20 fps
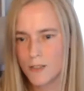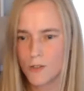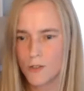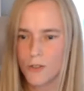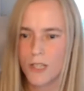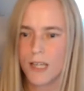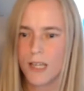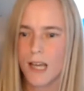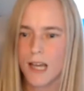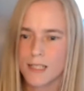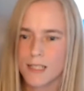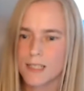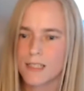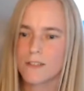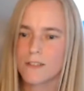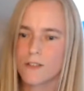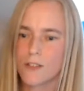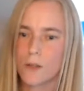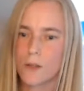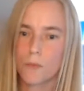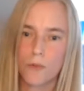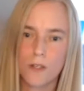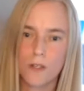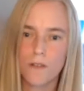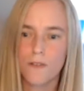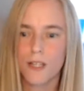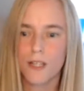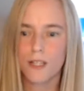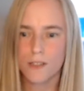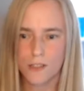or they added another
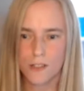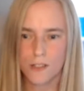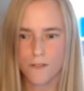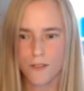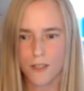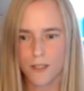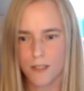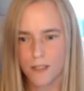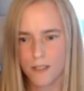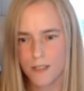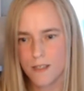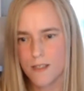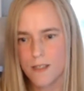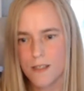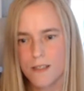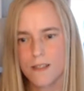prefix, suffix.